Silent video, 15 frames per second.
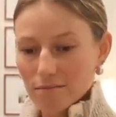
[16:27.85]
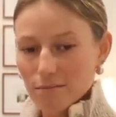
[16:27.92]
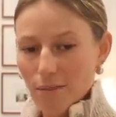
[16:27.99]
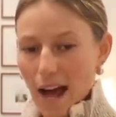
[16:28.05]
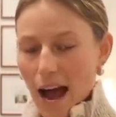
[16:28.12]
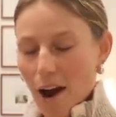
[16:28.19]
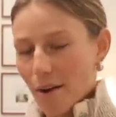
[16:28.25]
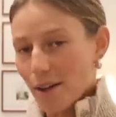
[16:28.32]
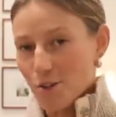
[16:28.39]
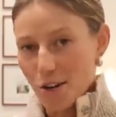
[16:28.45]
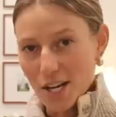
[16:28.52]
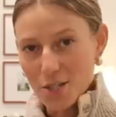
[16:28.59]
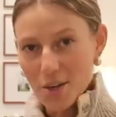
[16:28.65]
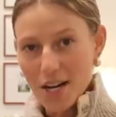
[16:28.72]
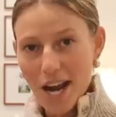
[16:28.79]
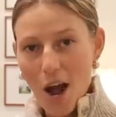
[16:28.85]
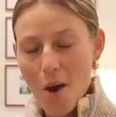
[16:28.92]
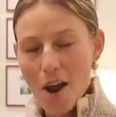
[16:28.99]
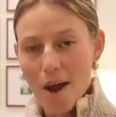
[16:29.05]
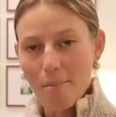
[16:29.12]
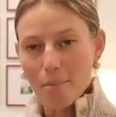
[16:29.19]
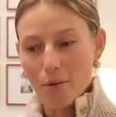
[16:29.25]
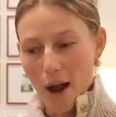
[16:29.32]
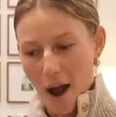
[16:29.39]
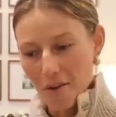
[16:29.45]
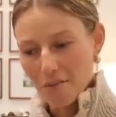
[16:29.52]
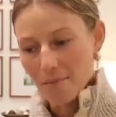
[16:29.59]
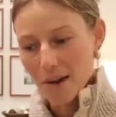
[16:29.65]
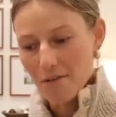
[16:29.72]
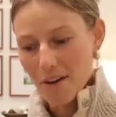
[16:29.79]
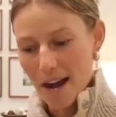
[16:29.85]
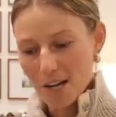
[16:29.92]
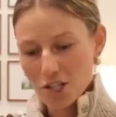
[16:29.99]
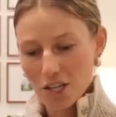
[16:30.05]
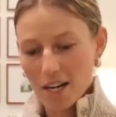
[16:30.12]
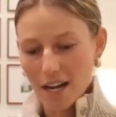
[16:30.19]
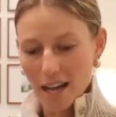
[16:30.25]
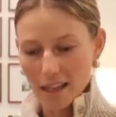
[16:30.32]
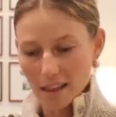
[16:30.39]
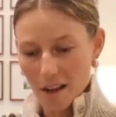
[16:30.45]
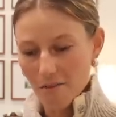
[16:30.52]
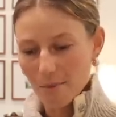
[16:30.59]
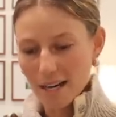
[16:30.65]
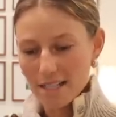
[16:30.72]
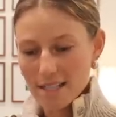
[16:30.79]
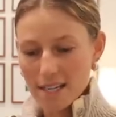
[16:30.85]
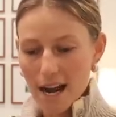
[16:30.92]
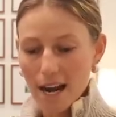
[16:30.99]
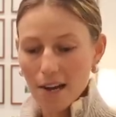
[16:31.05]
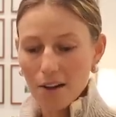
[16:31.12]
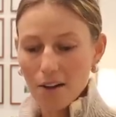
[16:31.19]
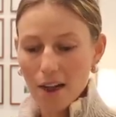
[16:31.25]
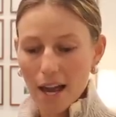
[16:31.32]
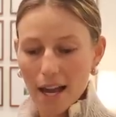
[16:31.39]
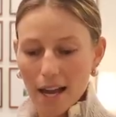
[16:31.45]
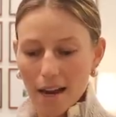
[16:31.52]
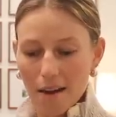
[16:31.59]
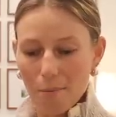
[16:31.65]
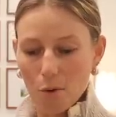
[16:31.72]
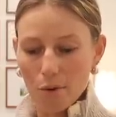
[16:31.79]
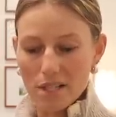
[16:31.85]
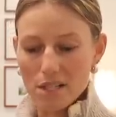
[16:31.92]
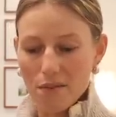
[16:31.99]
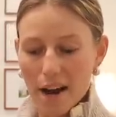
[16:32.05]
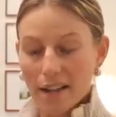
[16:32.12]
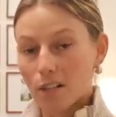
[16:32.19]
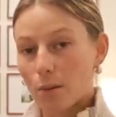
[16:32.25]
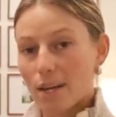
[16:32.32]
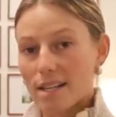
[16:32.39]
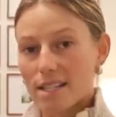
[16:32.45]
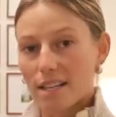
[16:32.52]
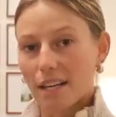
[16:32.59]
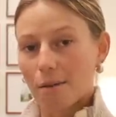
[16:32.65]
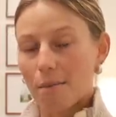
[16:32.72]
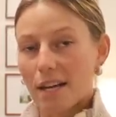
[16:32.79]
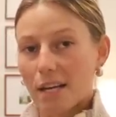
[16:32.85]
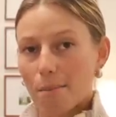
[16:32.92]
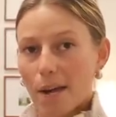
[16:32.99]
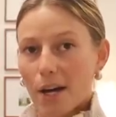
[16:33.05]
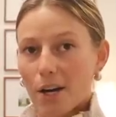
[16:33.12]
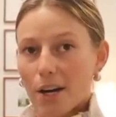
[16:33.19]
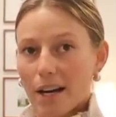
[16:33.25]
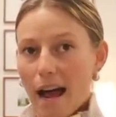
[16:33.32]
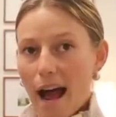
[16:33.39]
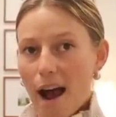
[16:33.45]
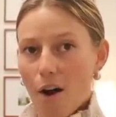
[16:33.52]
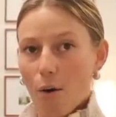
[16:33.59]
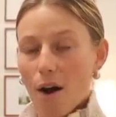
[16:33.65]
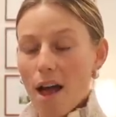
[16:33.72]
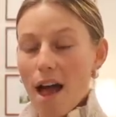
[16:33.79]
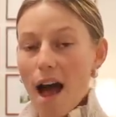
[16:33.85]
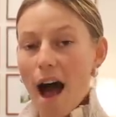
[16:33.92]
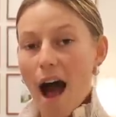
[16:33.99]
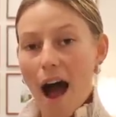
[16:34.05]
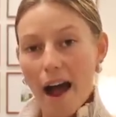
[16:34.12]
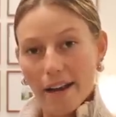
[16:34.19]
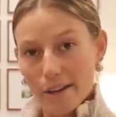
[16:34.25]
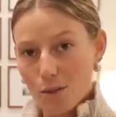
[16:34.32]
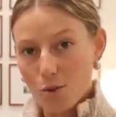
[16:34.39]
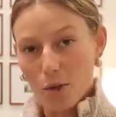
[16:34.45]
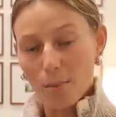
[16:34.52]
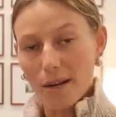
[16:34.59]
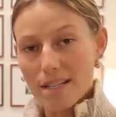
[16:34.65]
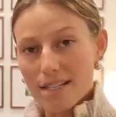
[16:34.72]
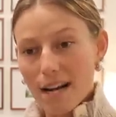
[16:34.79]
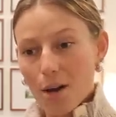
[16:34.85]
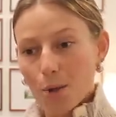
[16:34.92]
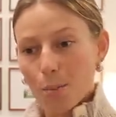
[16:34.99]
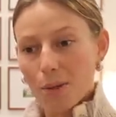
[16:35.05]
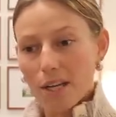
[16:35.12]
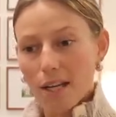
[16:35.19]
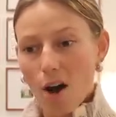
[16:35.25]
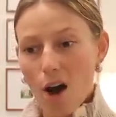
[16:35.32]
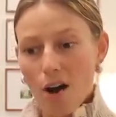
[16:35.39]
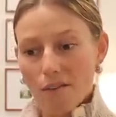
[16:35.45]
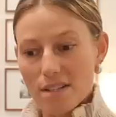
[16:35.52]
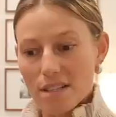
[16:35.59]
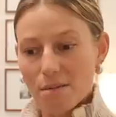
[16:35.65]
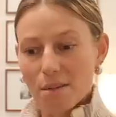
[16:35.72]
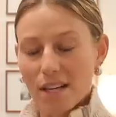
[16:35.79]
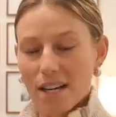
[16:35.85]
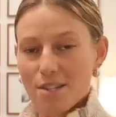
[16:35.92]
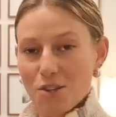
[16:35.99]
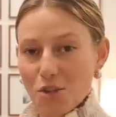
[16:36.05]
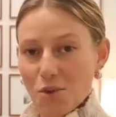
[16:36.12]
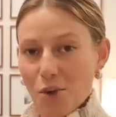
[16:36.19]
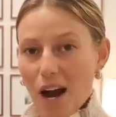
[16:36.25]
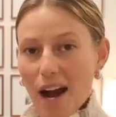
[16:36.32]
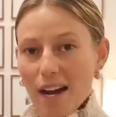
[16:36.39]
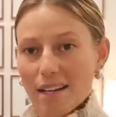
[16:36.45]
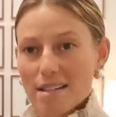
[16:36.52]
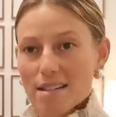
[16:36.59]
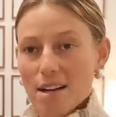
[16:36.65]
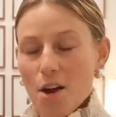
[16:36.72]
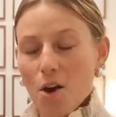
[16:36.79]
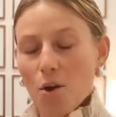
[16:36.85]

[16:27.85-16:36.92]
how I dress right now and I'm proud of my fashion and I love my style and I'm always finding ways to like make it better and how I enjoy my style to be obviously because you guys